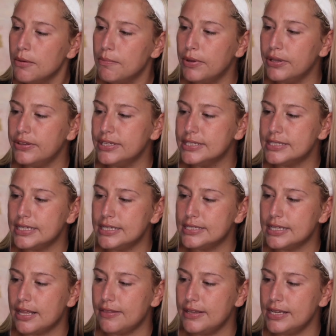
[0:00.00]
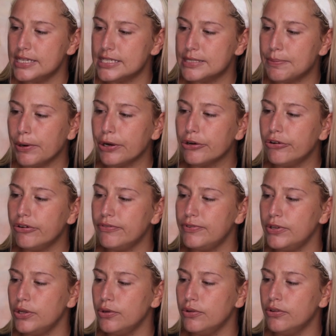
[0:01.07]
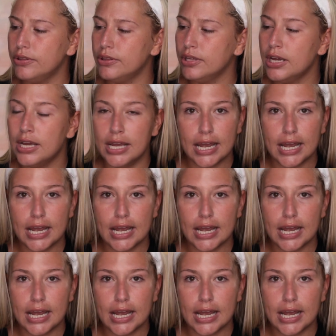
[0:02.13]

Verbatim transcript: but this is the Sparkle of Youth